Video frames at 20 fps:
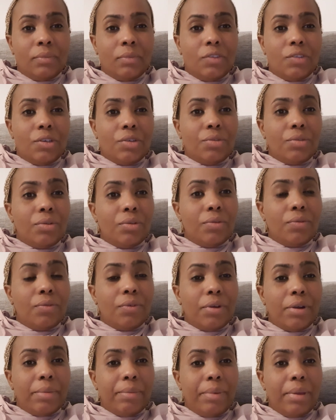trying to look
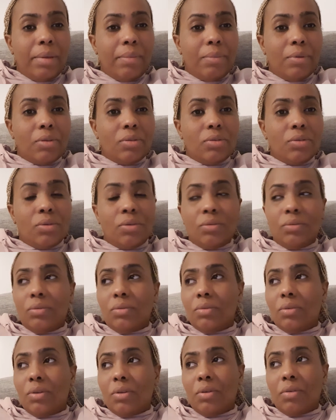for a baby. So
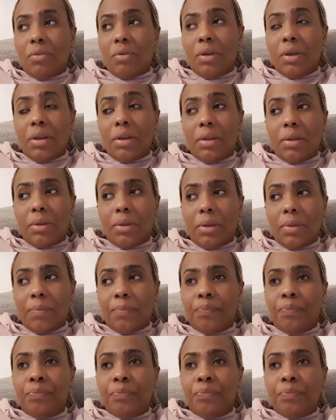Ryan came.